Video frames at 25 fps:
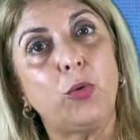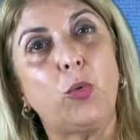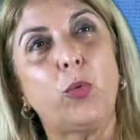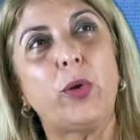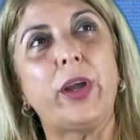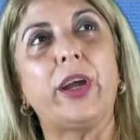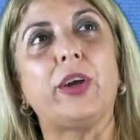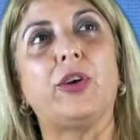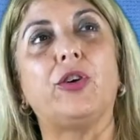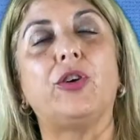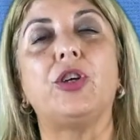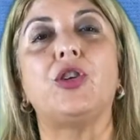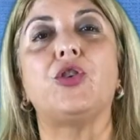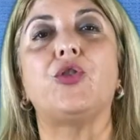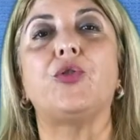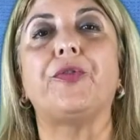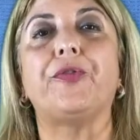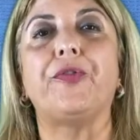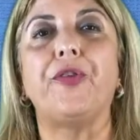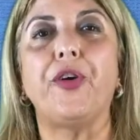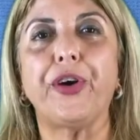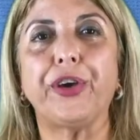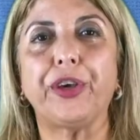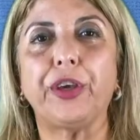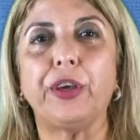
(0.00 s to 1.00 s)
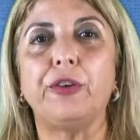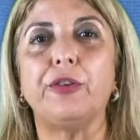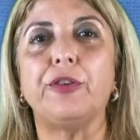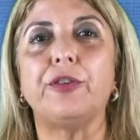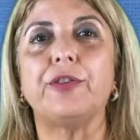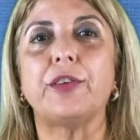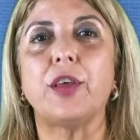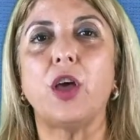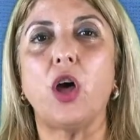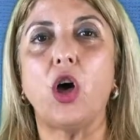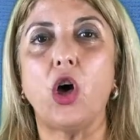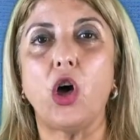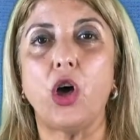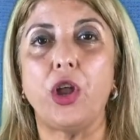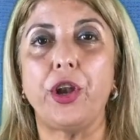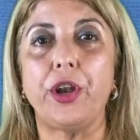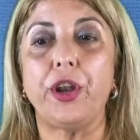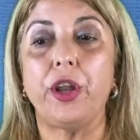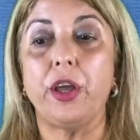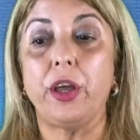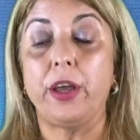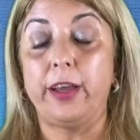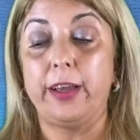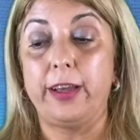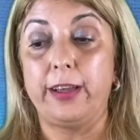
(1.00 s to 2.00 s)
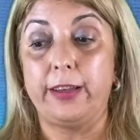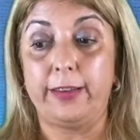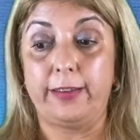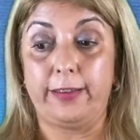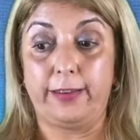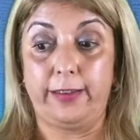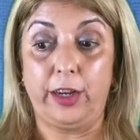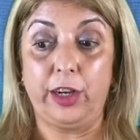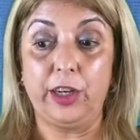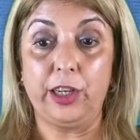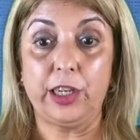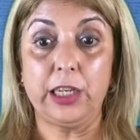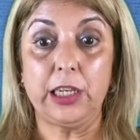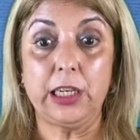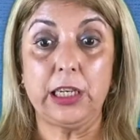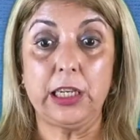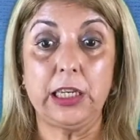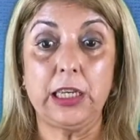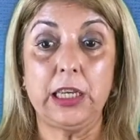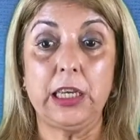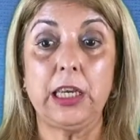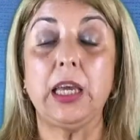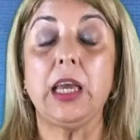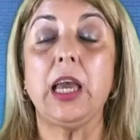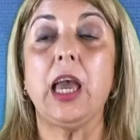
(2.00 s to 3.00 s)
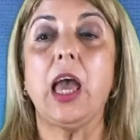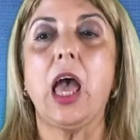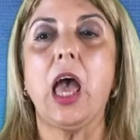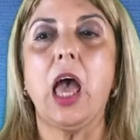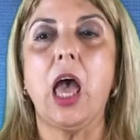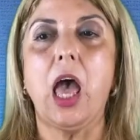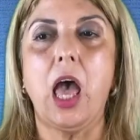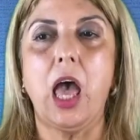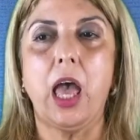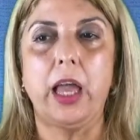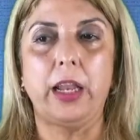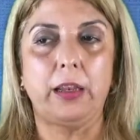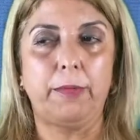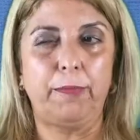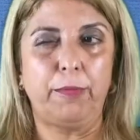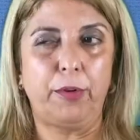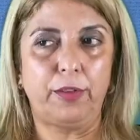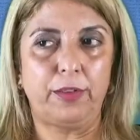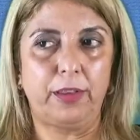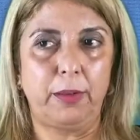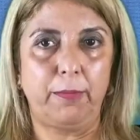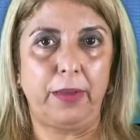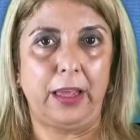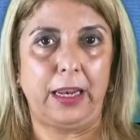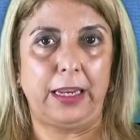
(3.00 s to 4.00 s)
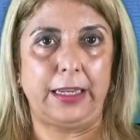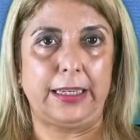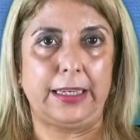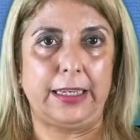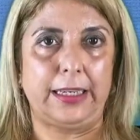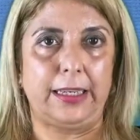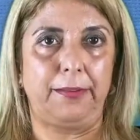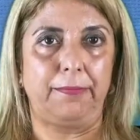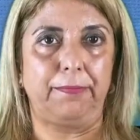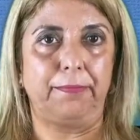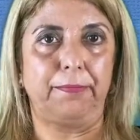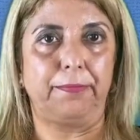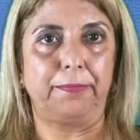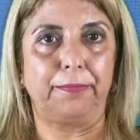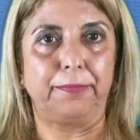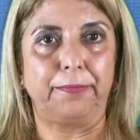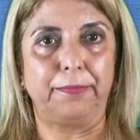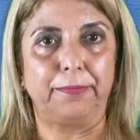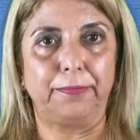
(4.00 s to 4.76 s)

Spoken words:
we are going to focus on certainty and possibility.